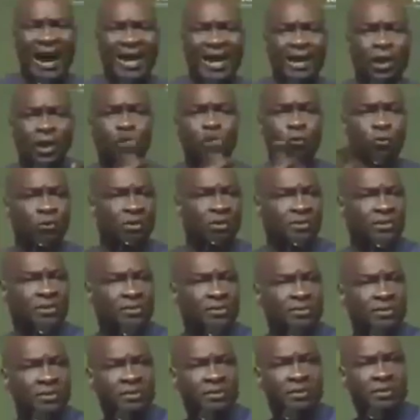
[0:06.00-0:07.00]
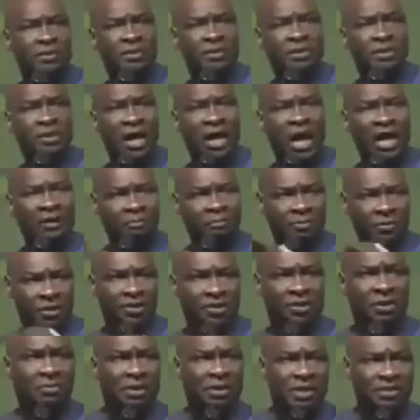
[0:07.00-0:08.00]
I looked. I
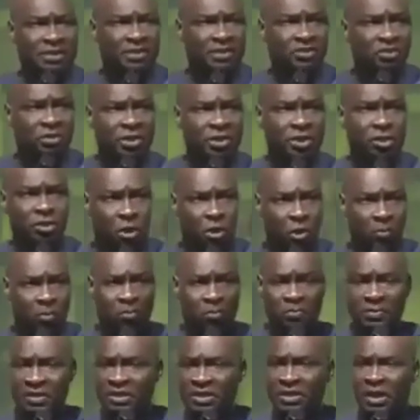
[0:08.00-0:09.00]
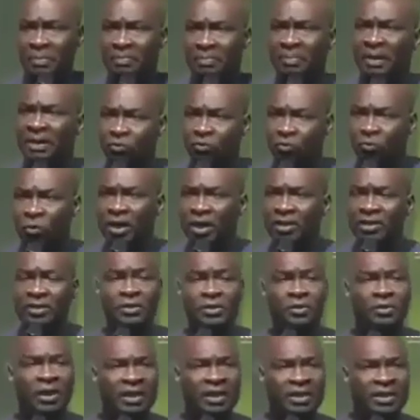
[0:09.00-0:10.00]
preached a message on it. Come up hither, part 1.
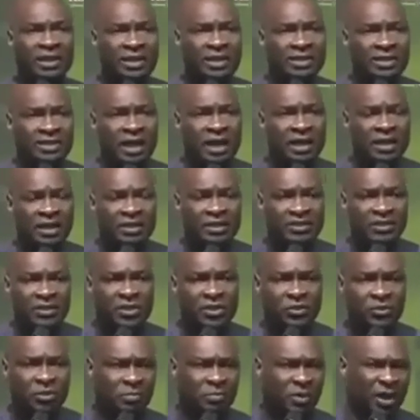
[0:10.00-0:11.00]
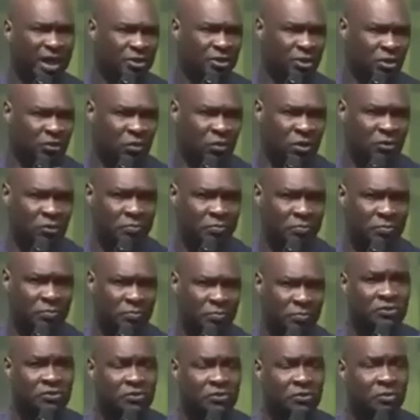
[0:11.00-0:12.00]
You can get it and listen to it. But I just want to
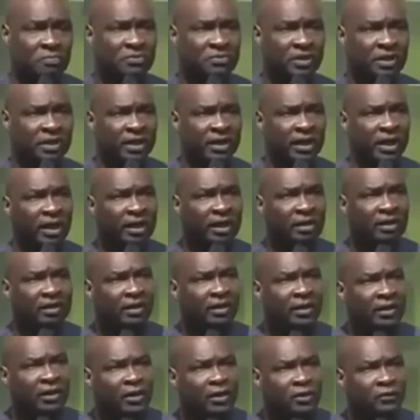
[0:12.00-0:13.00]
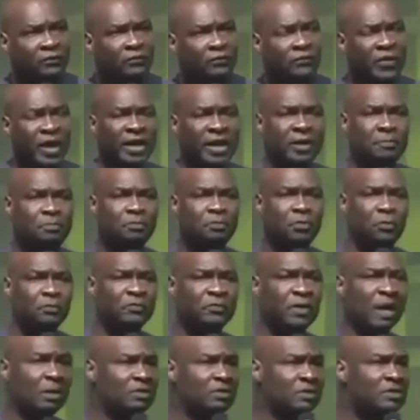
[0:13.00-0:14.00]
bring out something there. Very
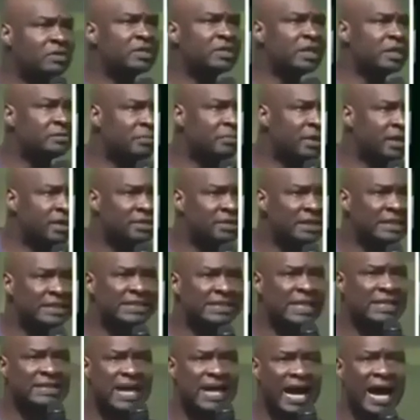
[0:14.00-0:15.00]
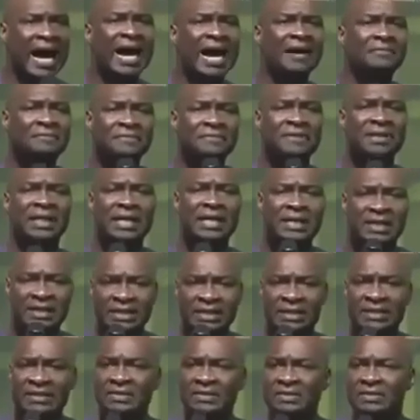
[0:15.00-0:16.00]
profound statement. It says, after
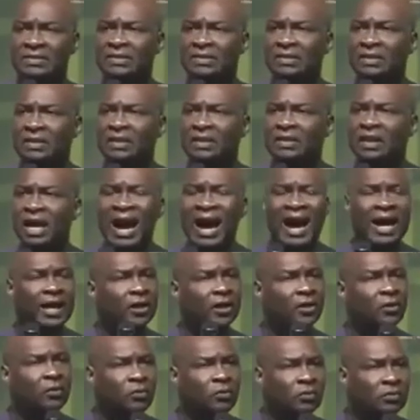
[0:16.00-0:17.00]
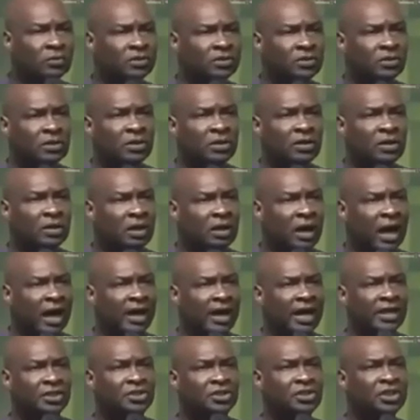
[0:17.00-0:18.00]
this, I looked.
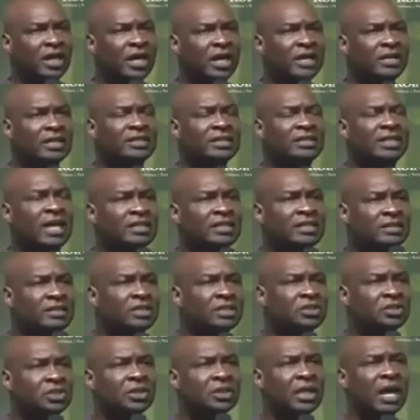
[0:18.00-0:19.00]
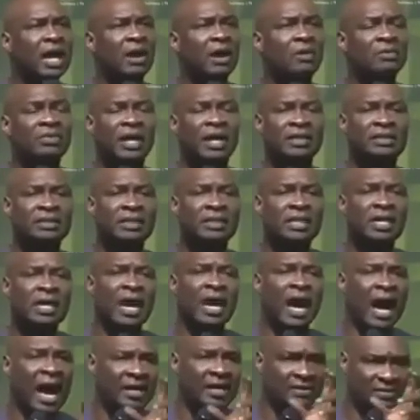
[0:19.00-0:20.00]
And I shared in that teaching how that,
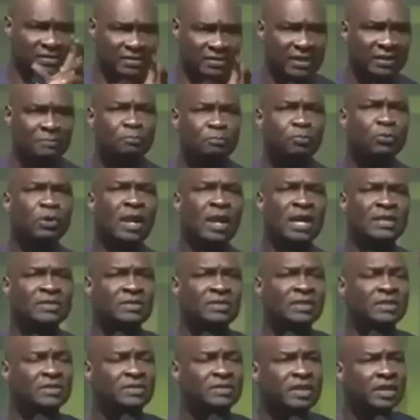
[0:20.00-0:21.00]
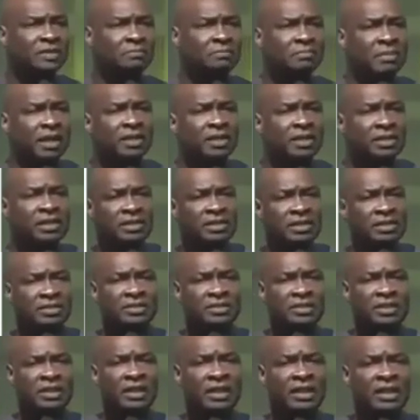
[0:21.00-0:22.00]
as simple as this statement
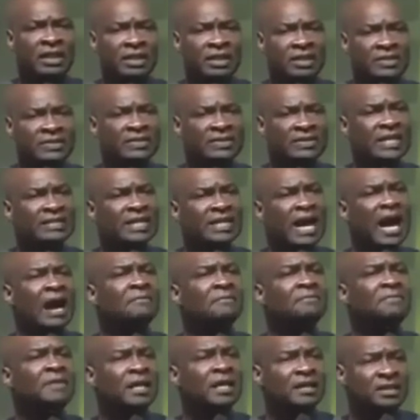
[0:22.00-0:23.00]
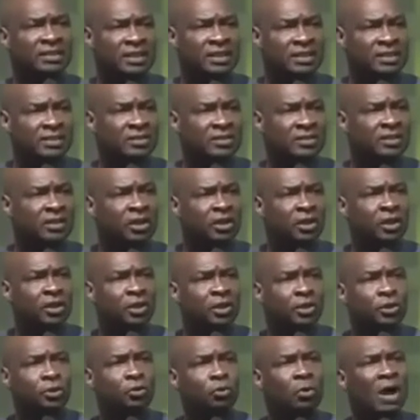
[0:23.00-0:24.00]
is, it says, after this,
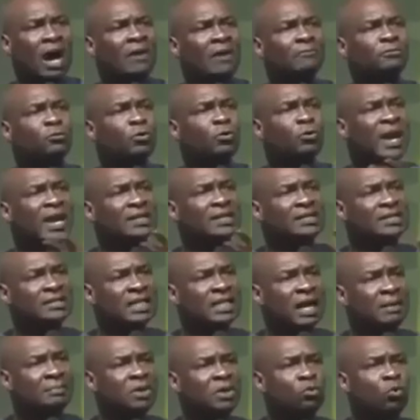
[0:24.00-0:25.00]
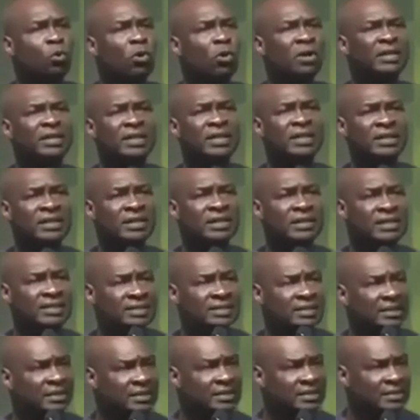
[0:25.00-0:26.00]
you have to examine what the
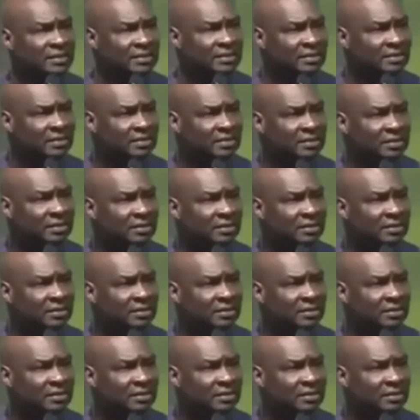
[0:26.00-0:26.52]
this is.